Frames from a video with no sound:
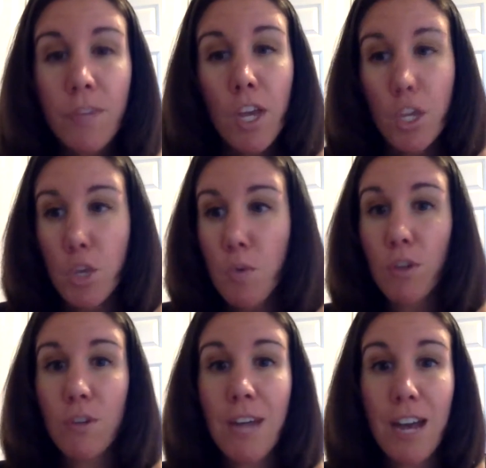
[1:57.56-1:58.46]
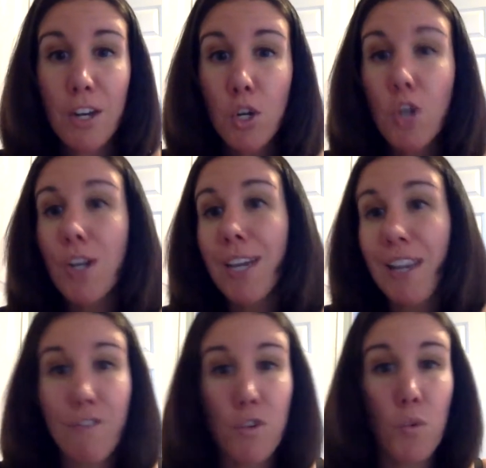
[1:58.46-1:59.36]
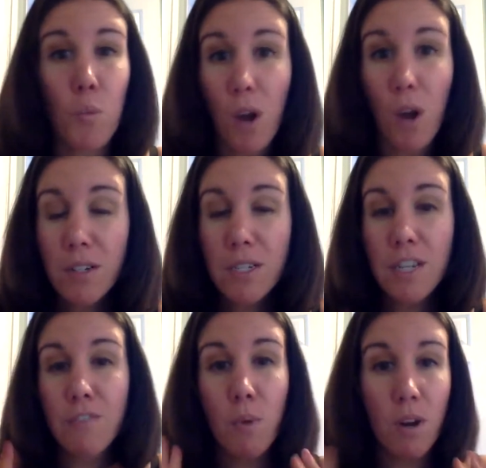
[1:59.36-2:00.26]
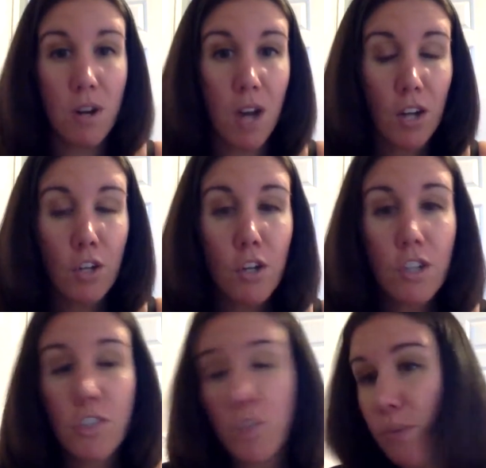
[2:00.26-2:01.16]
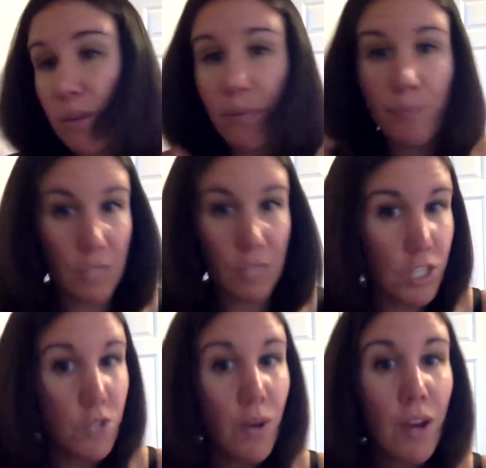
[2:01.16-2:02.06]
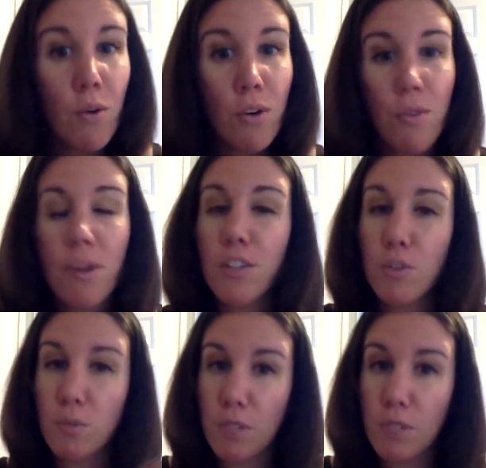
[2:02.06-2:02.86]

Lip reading: You will learn how to cook if you want. If you are not a cook, she will teach you how to order in. She'll